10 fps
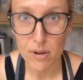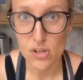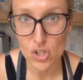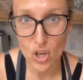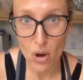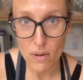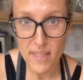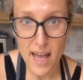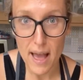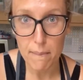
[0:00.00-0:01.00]
Because you go on
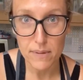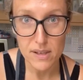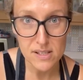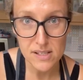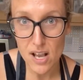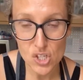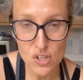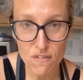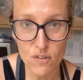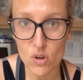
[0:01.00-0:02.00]
the app, you search
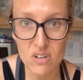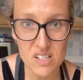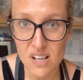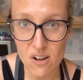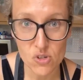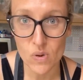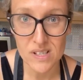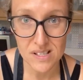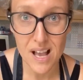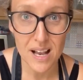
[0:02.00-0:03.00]
your food and it tells you
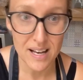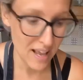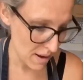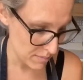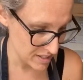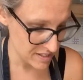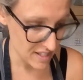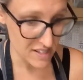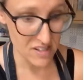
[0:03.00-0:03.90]
exactly how many syns are